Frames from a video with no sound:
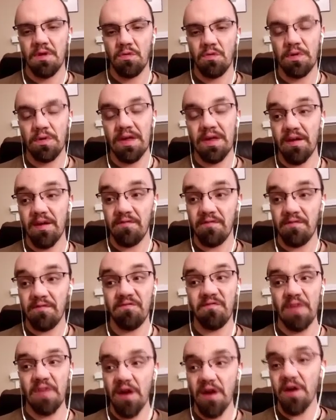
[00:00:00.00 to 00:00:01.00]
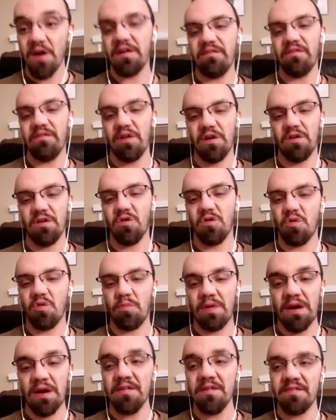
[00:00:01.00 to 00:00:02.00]
We have very, very local
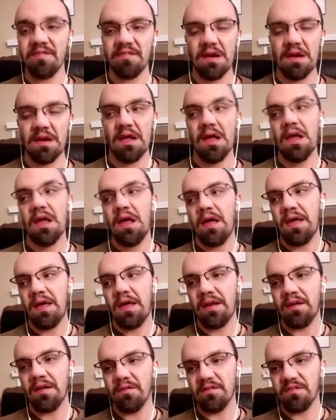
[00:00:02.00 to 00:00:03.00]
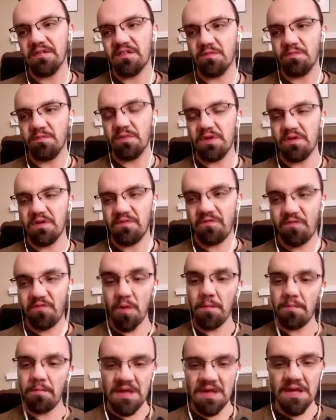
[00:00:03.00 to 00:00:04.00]
parents, and
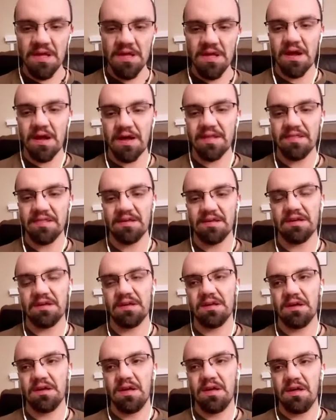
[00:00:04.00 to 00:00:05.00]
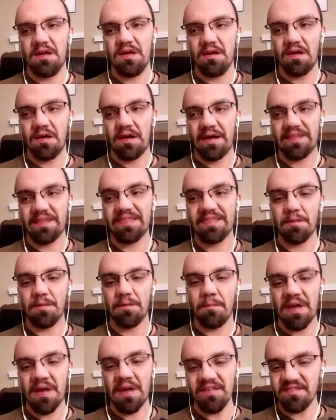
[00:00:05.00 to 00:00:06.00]
for me, I think
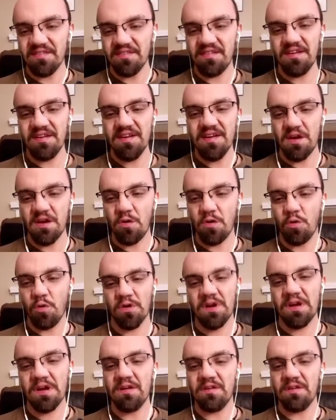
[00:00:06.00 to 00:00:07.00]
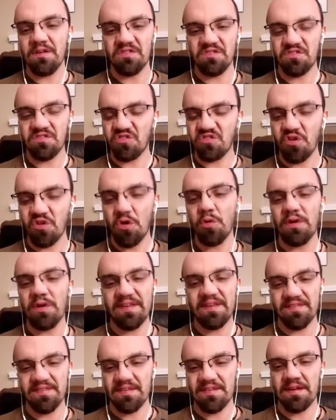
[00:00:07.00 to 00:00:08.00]
messaging in Oregon is so
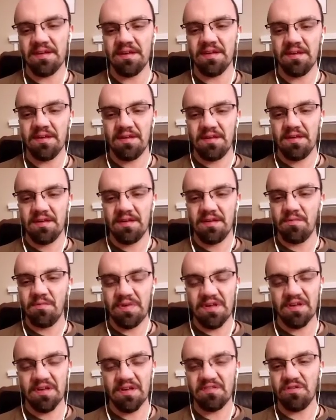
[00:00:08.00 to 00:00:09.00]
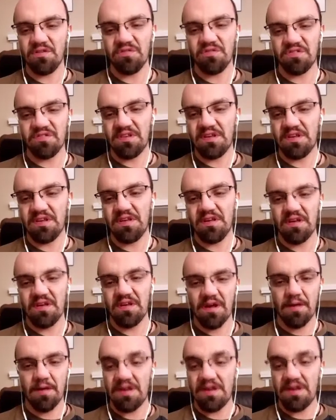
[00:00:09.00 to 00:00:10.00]
easy, because
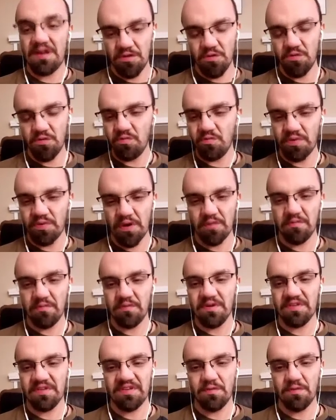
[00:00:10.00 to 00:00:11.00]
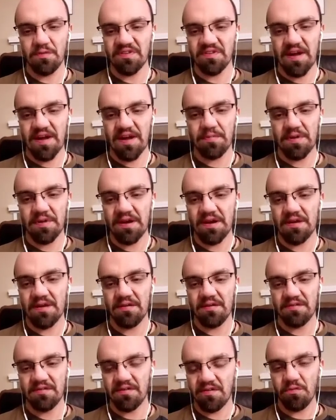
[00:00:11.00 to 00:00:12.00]
you probably see what's
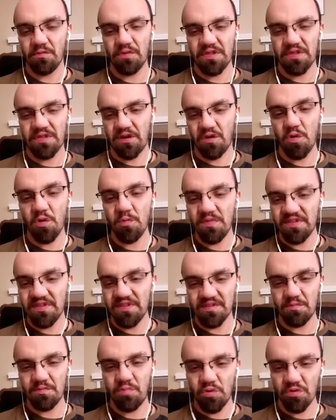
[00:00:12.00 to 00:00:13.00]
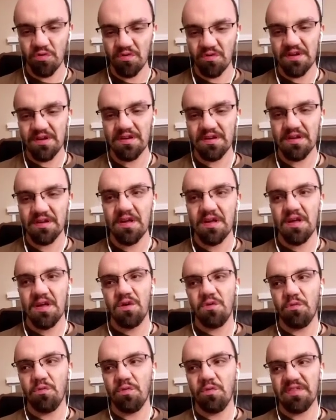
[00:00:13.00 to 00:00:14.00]
happening with our homeless in Portland,
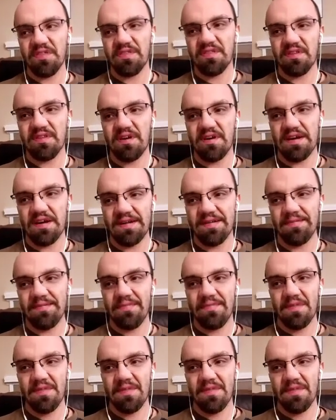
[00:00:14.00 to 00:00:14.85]
with the